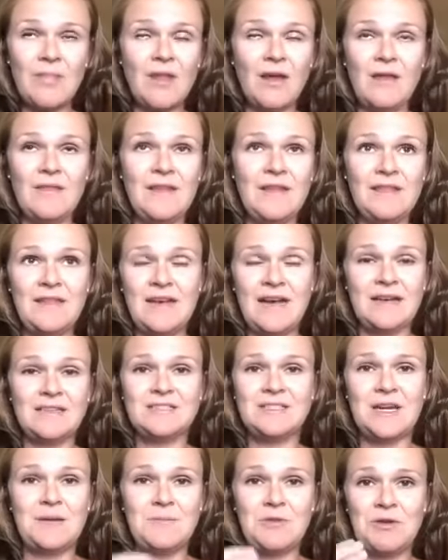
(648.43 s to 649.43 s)
And then the next
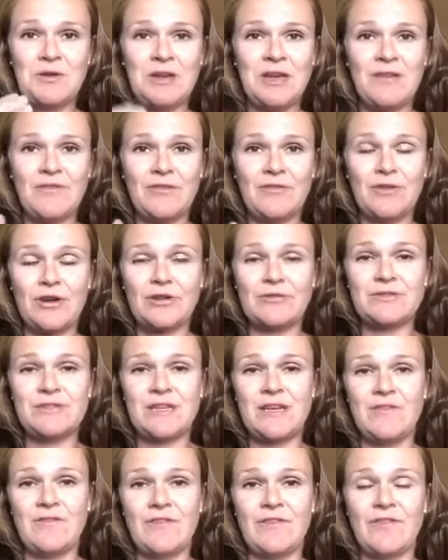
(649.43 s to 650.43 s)
time you can even reduce it
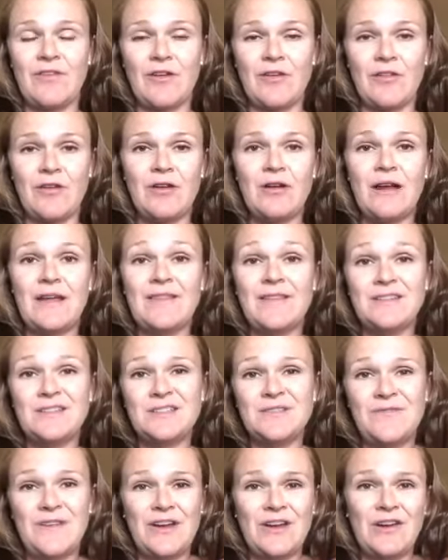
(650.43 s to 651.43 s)
even further, and then
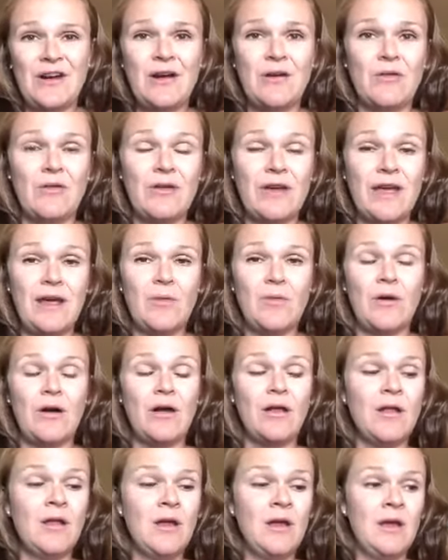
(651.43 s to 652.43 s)
just figure out, okay,
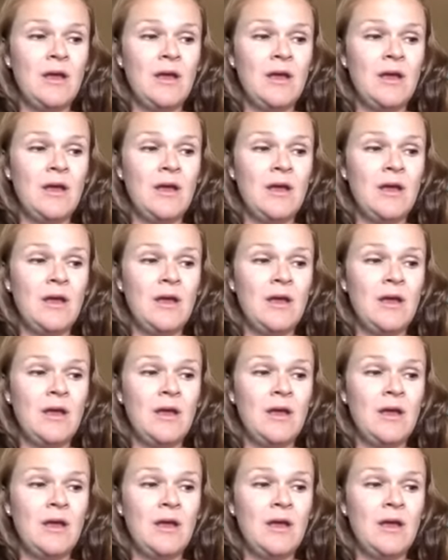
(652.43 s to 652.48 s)
well,